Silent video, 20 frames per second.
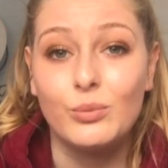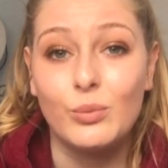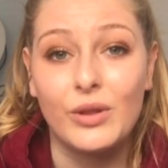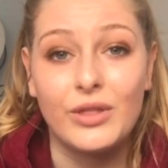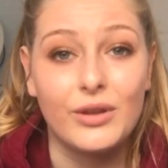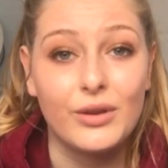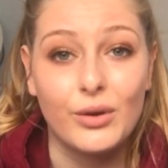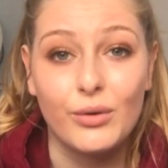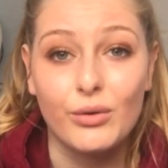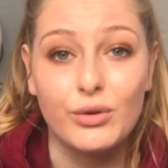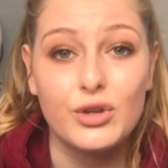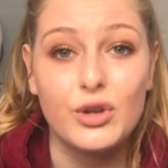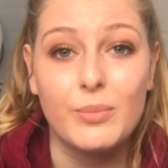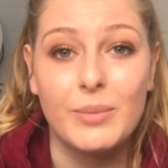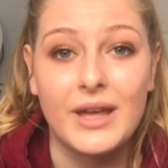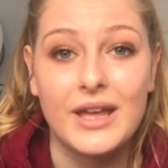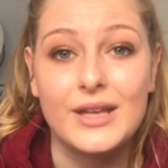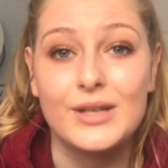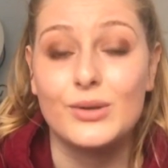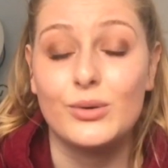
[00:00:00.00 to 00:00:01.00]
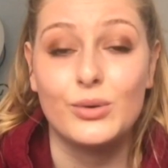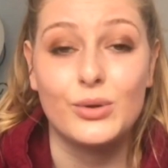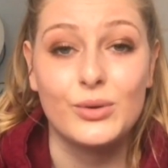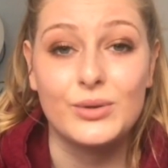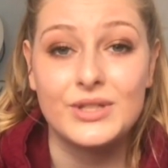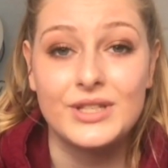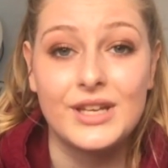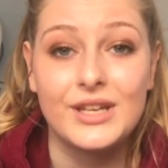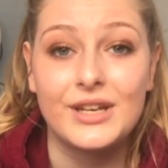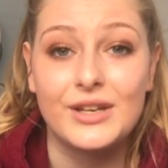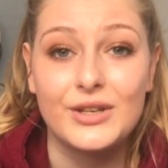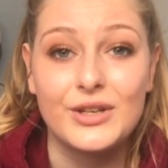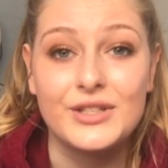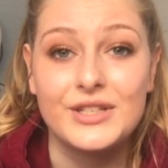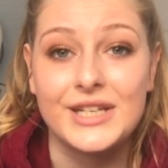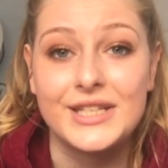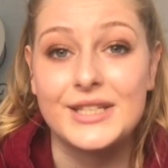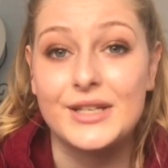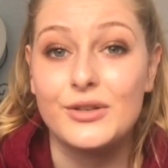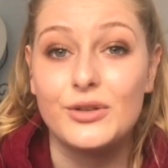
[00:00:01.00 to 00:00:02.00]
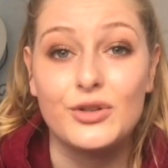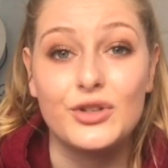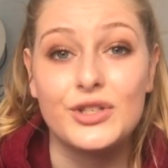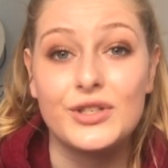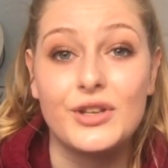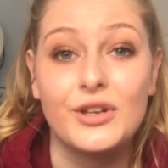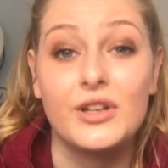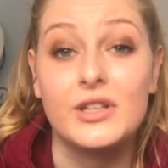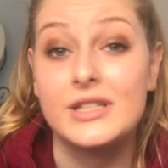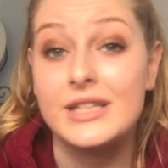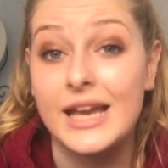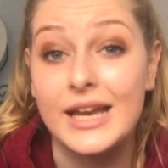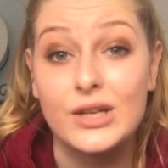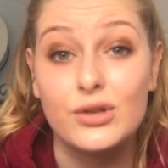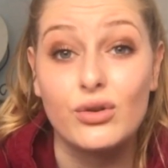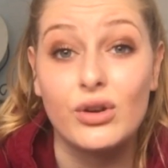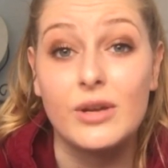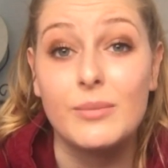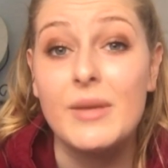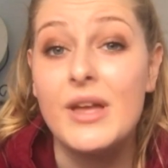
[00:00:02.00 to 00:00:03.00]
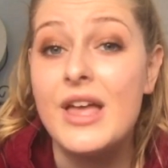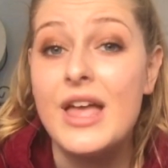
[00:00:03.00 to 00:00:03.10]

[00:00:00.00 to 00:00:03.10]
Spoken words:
whether you're on your bed or you're sitting at your desk, and you're just going to daydream,